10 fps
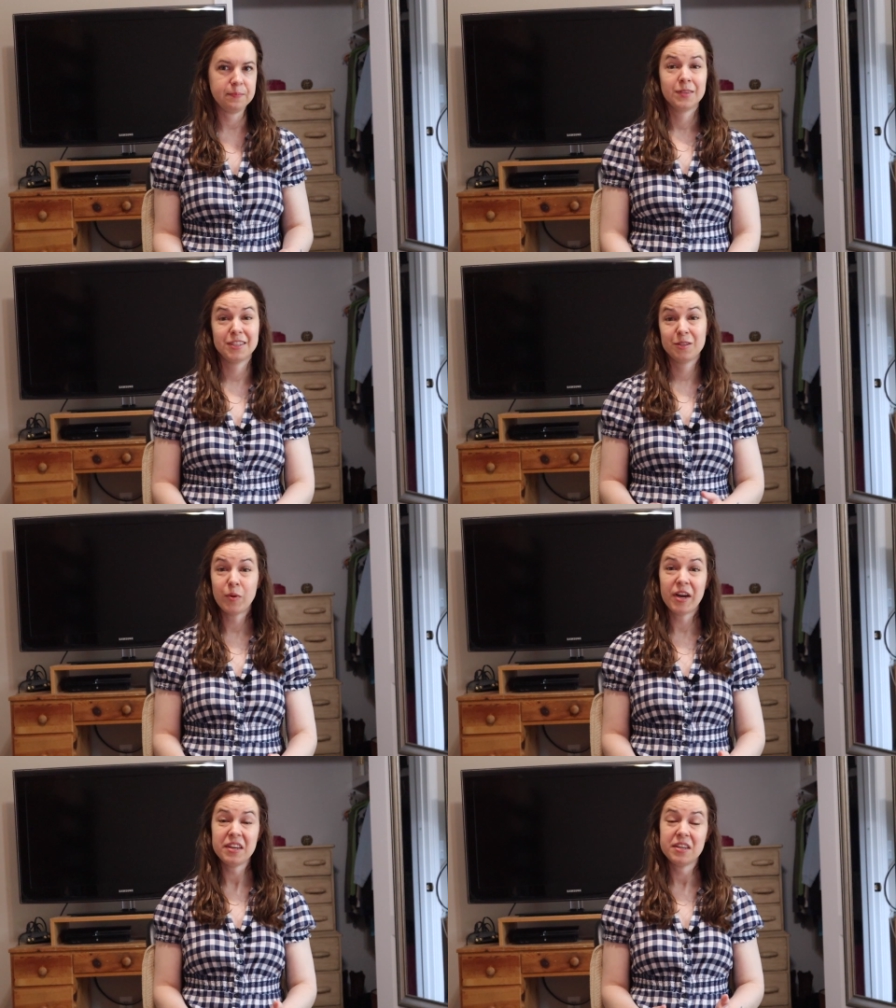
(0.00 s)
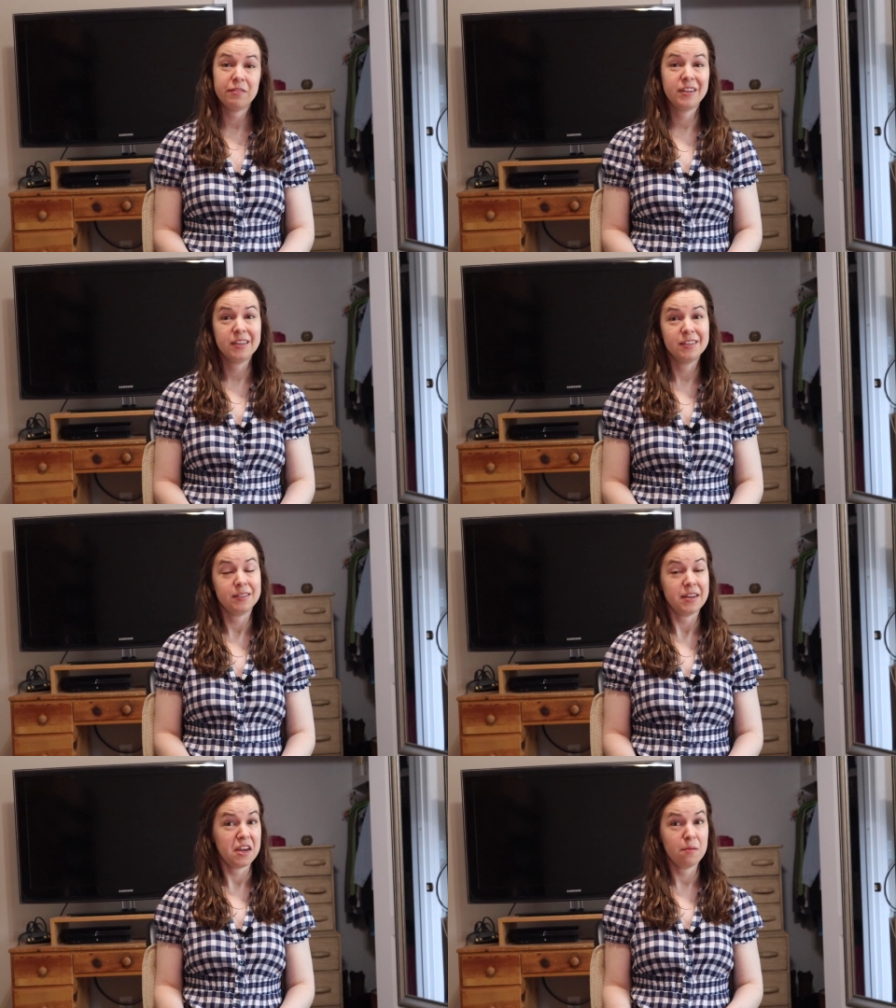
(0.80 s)
Despite giving his
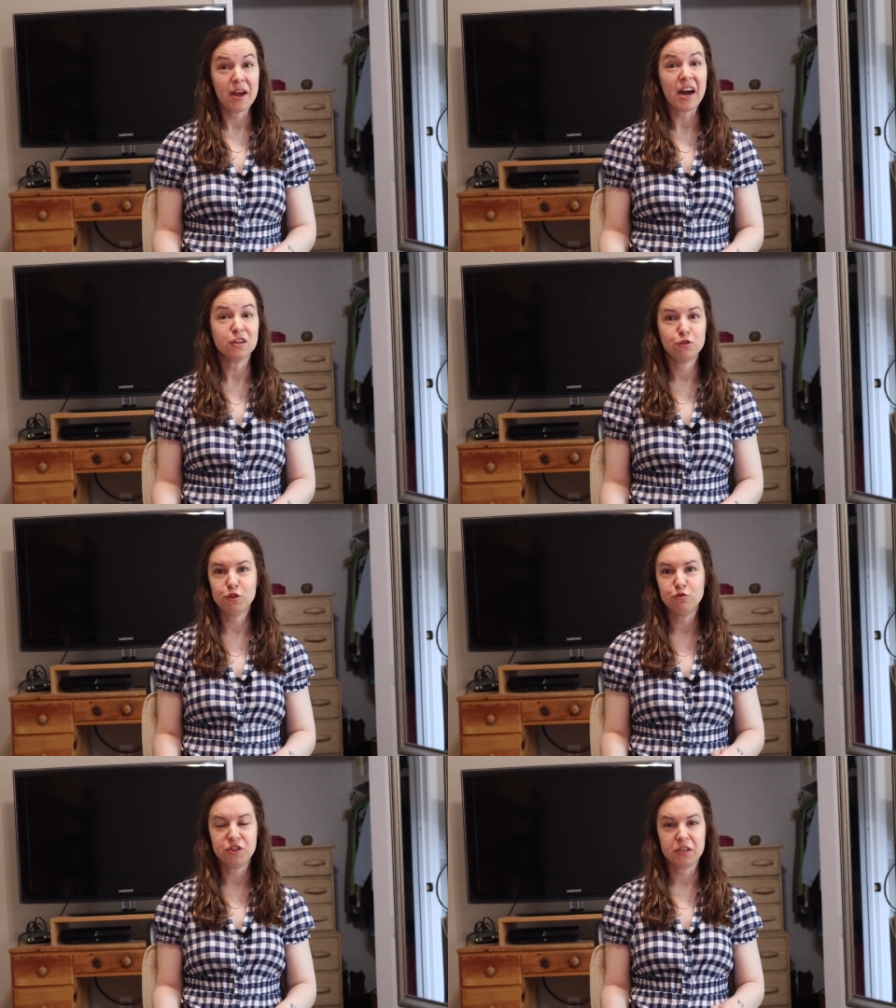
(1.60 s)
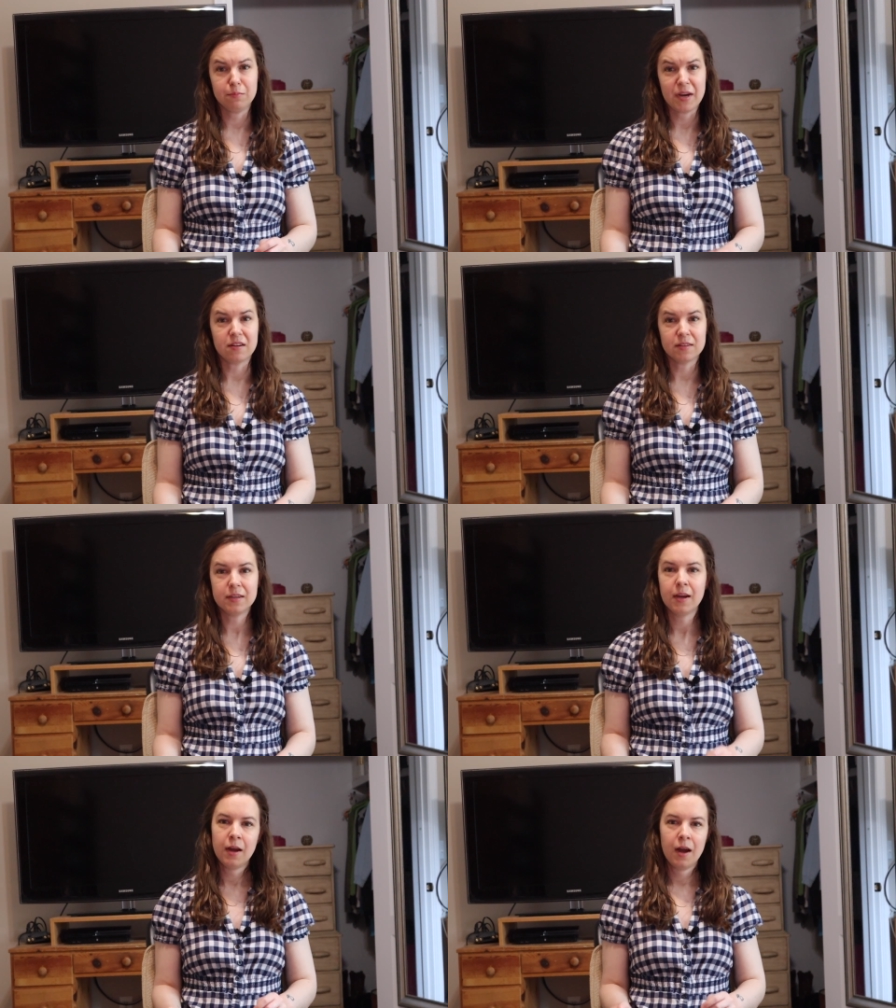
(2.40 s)
name as Eugene Mallon,